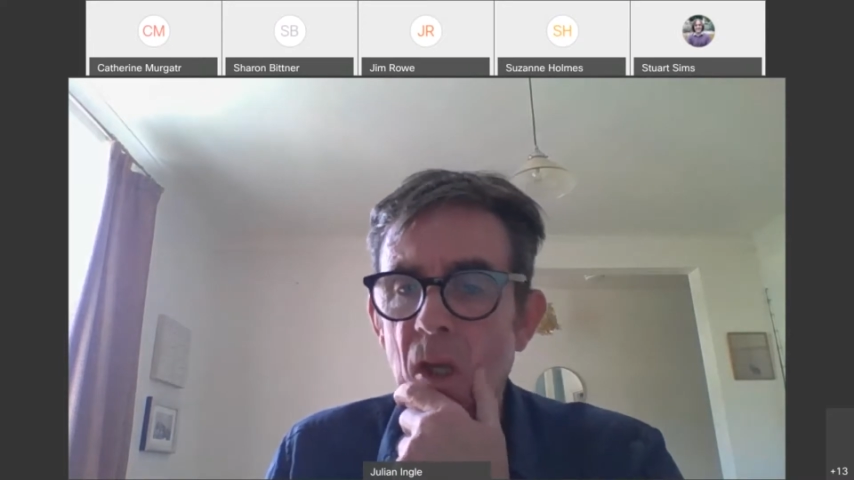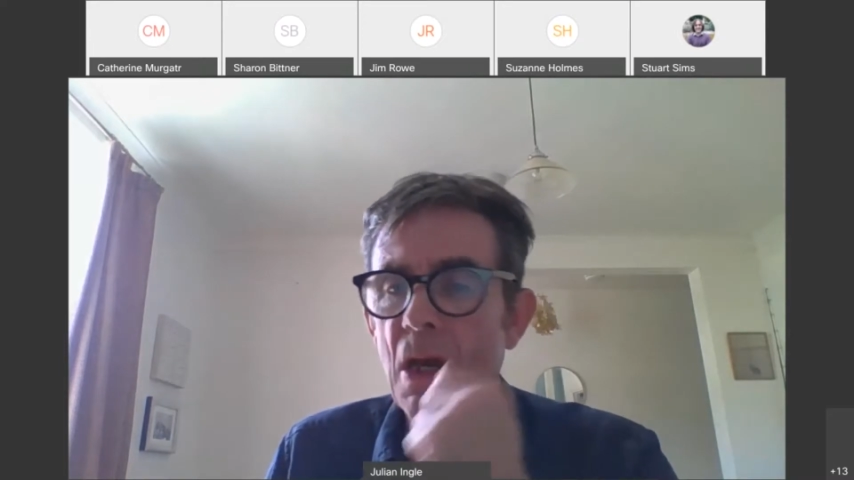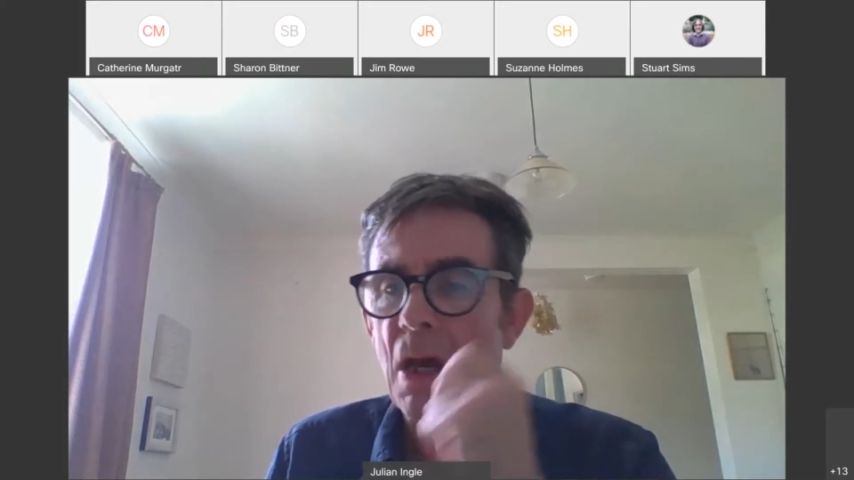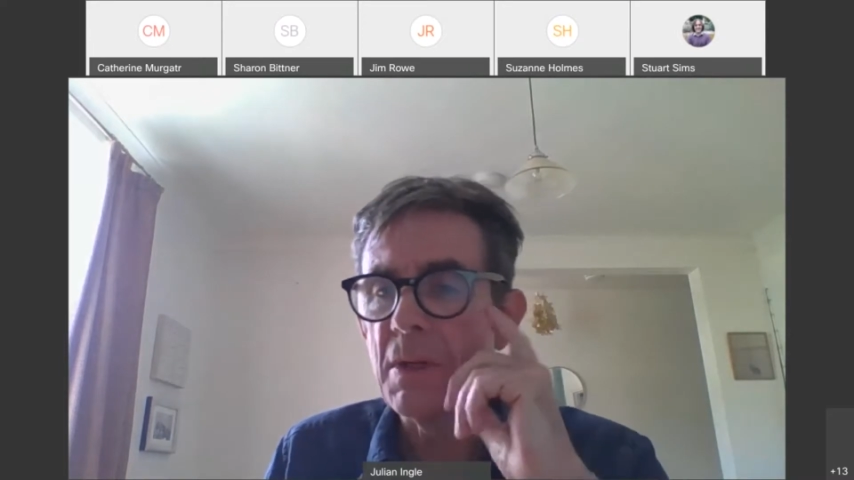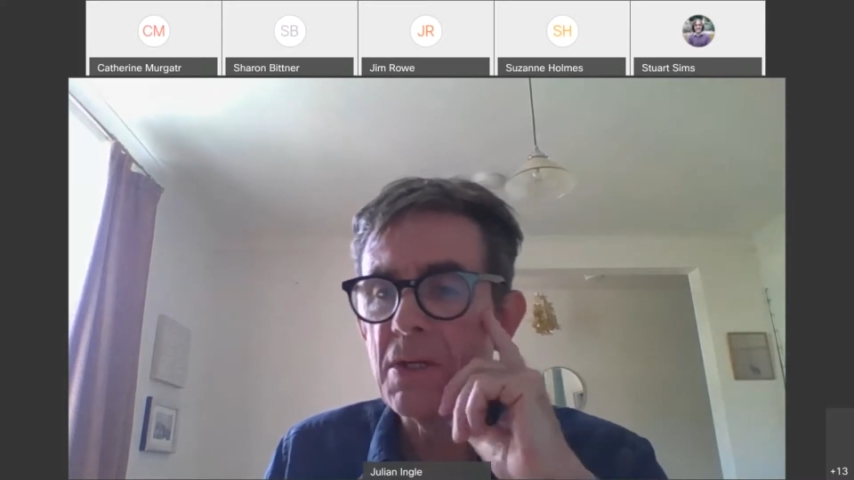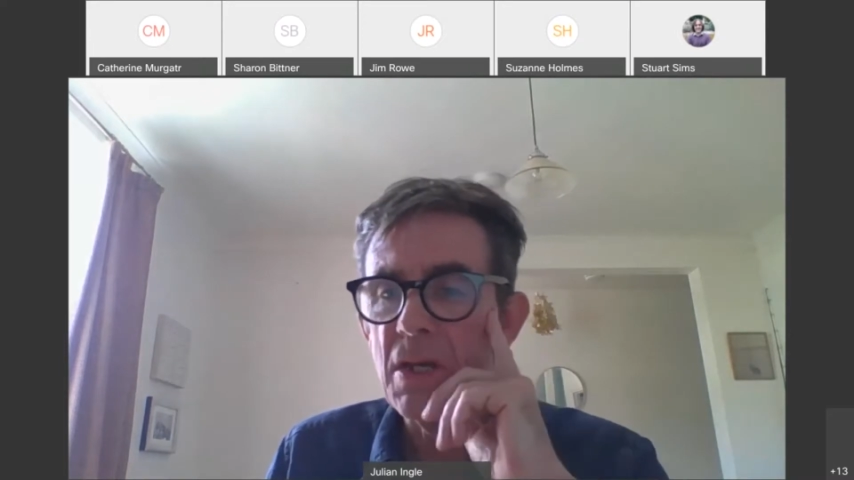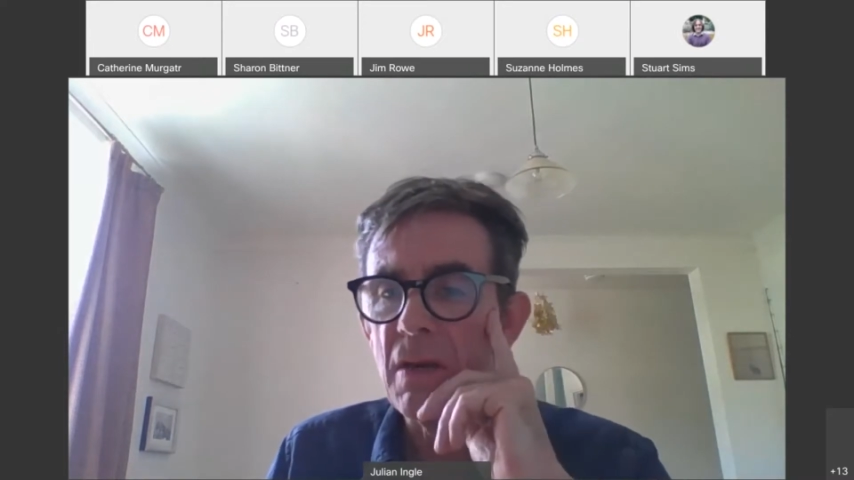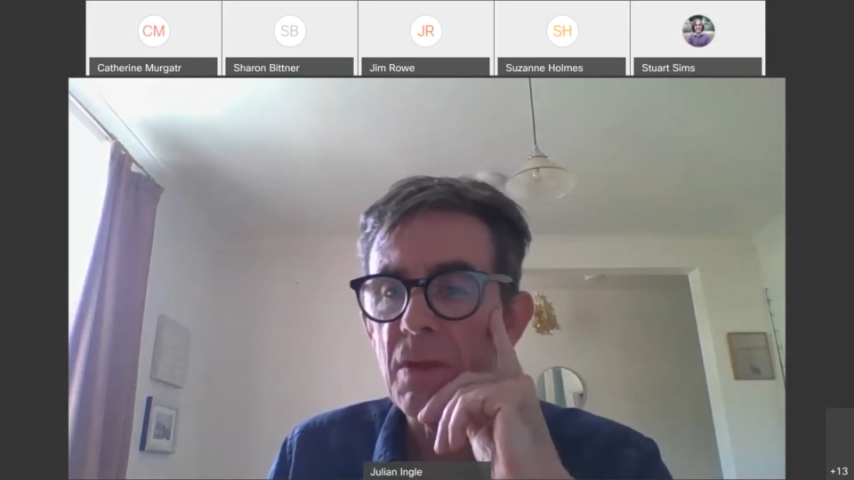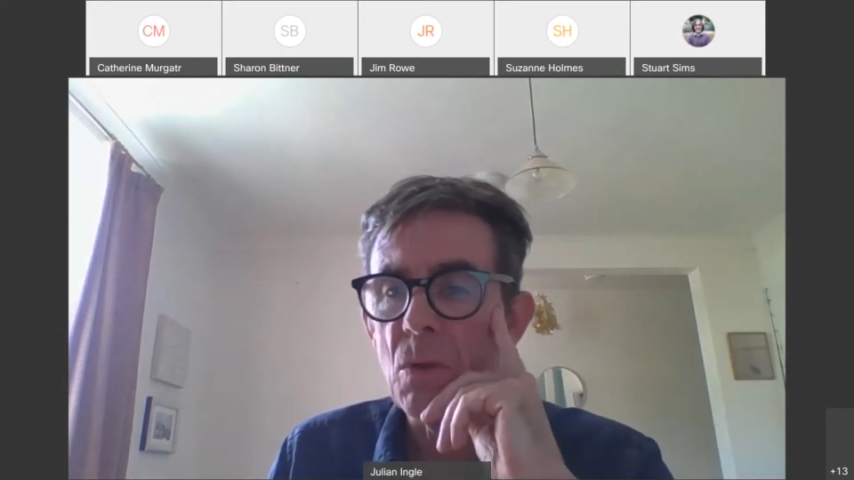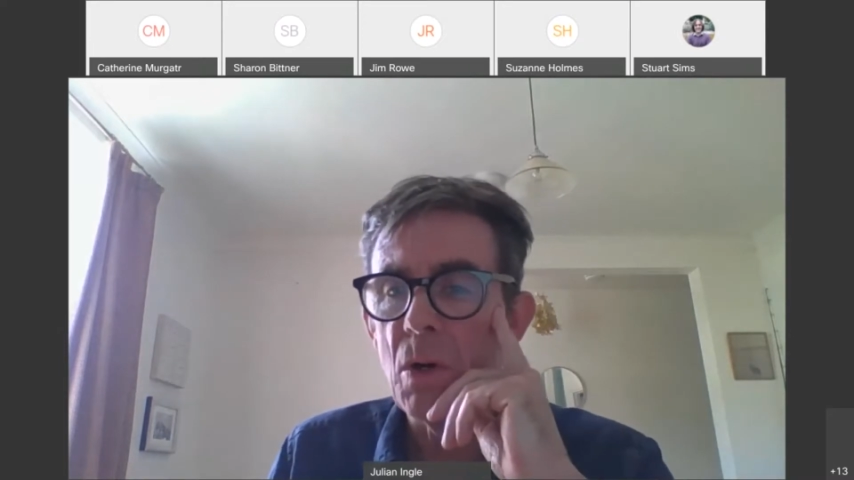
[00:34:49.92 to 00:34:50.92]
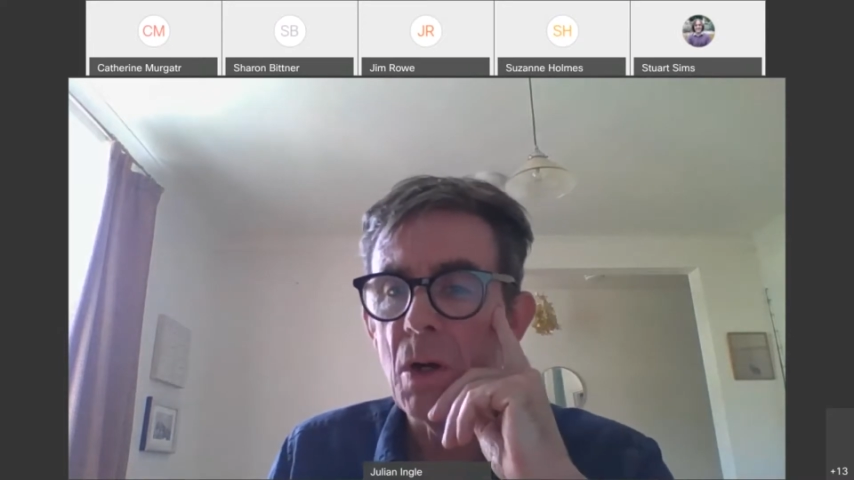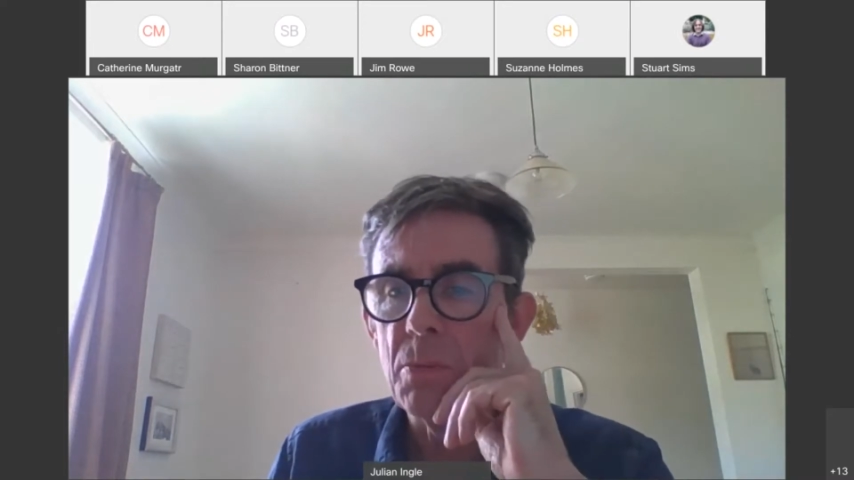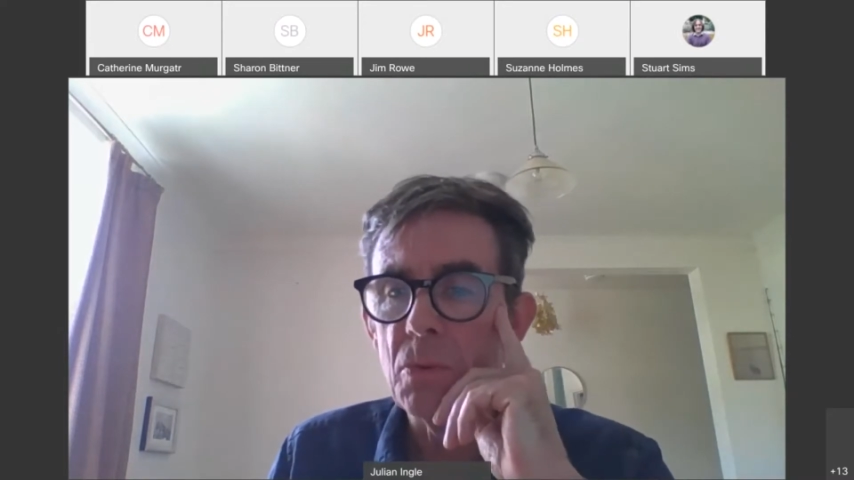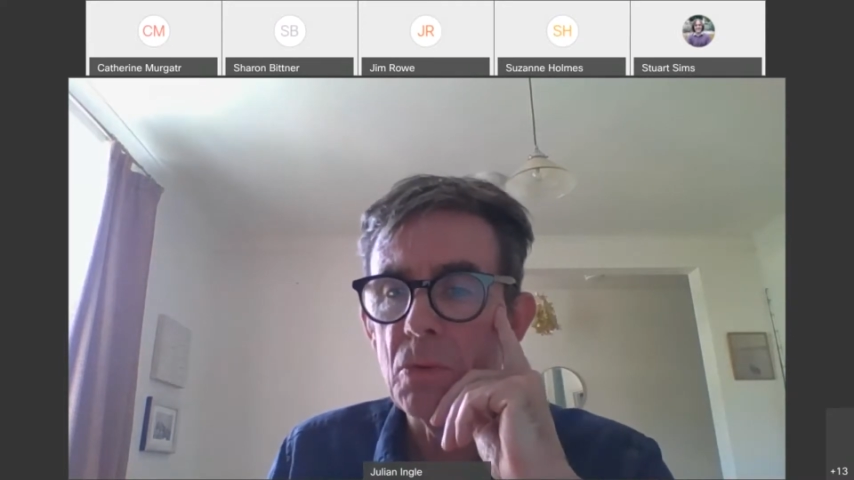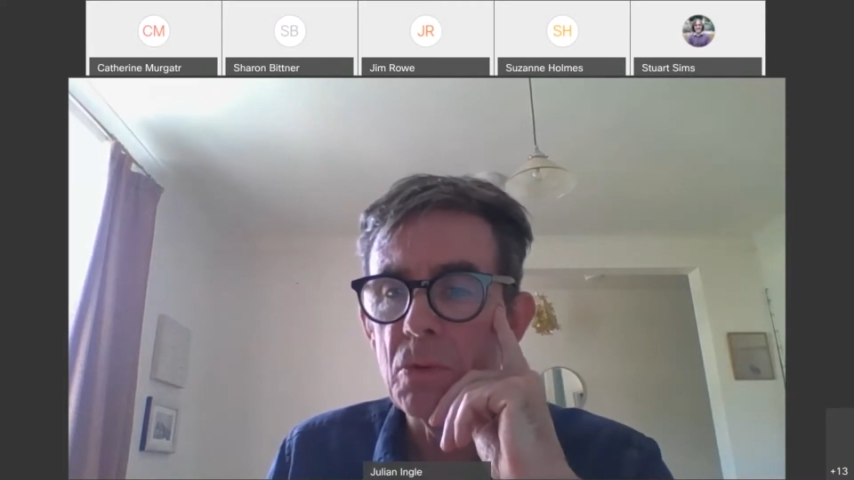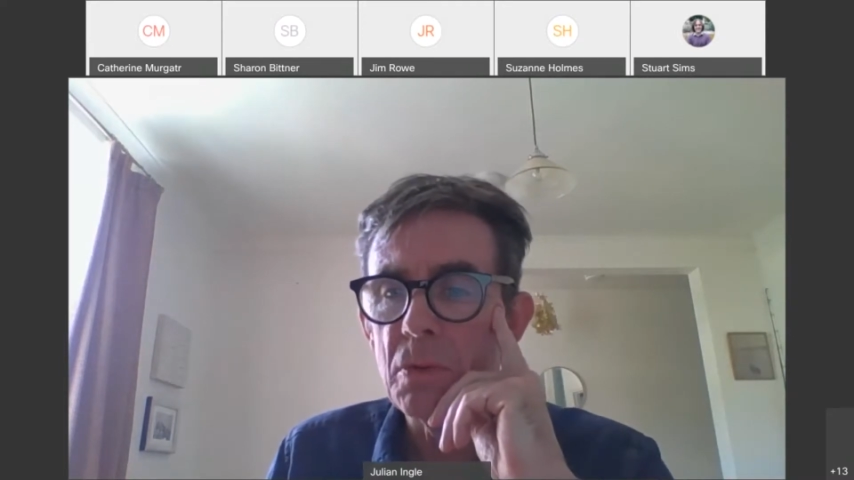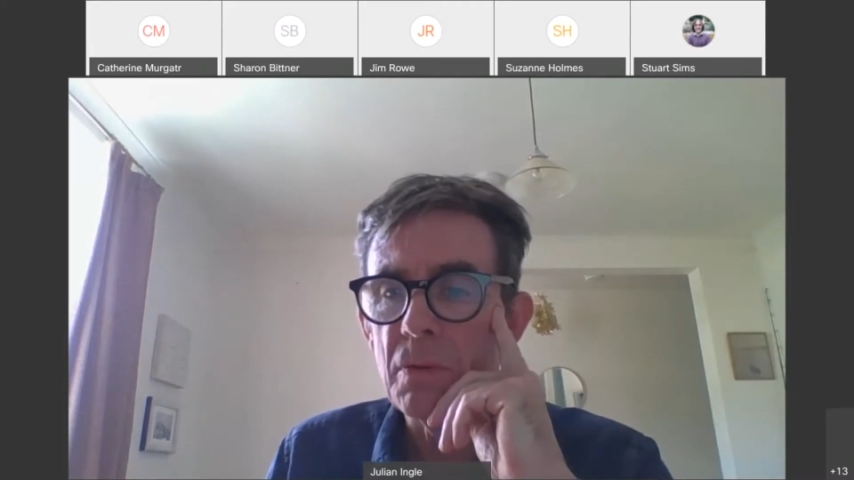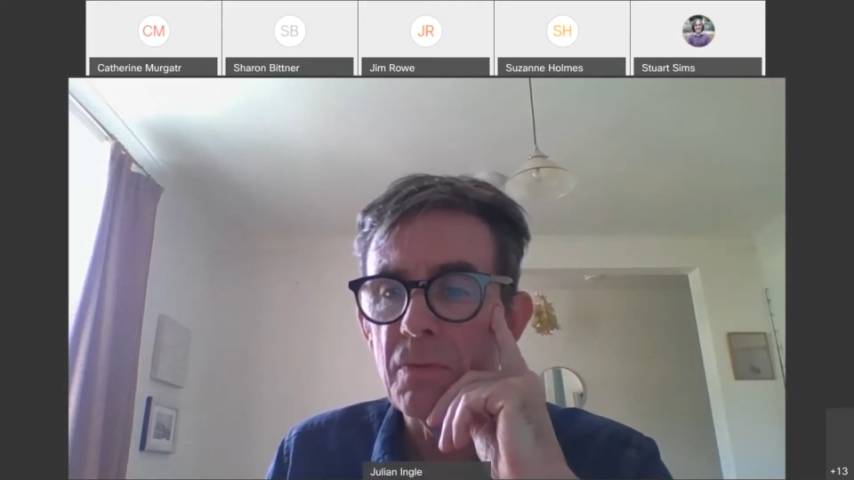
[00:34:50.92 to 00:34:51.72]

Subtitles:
I meant saving the whiteboard